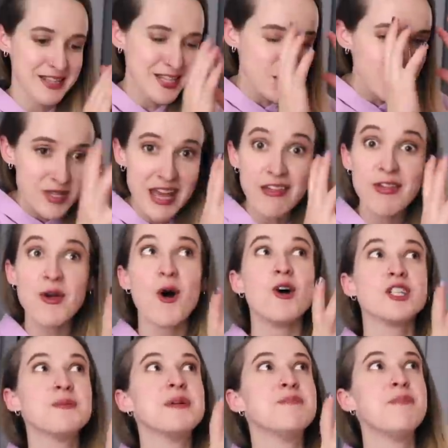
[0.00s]
This was like the
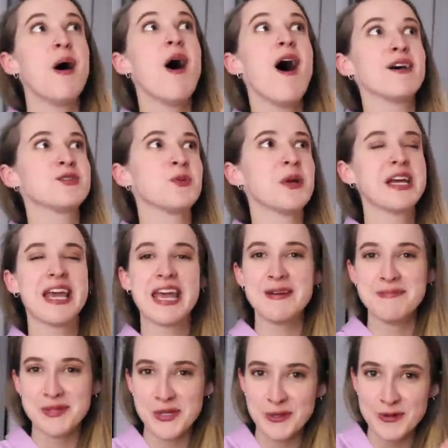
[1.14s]
ultimate boss when it
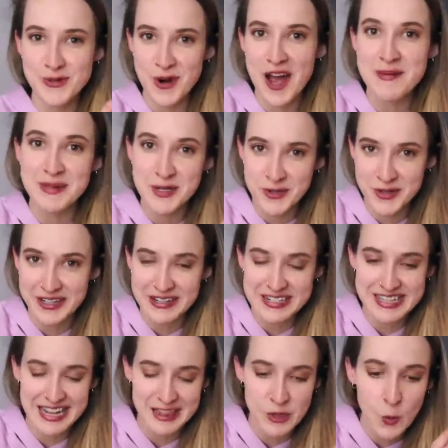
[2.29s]
came to trauma
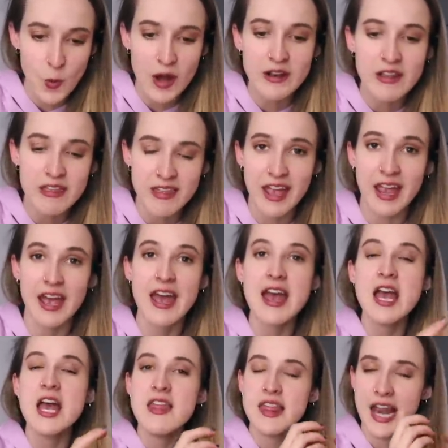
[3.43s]
triggers, like the one thing
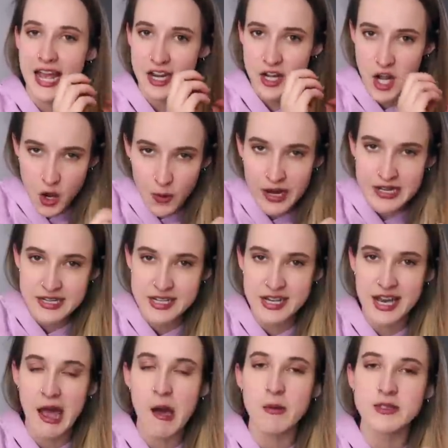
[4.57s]
that I had no
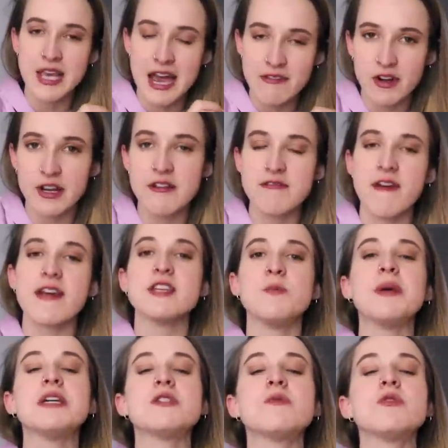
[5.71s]
idea how I was ever gonna face
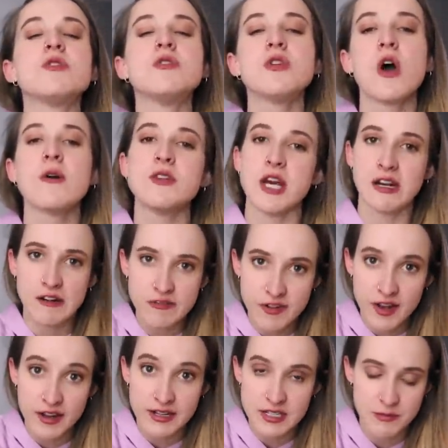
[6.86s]
because it was so
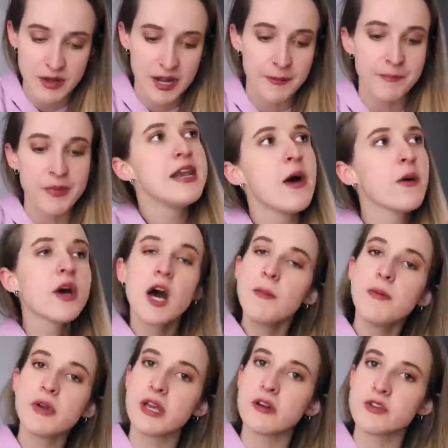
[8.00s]
terrifying to me. Now, a
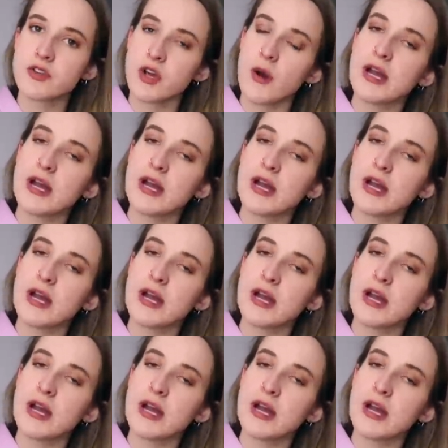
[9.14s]
couple years ago,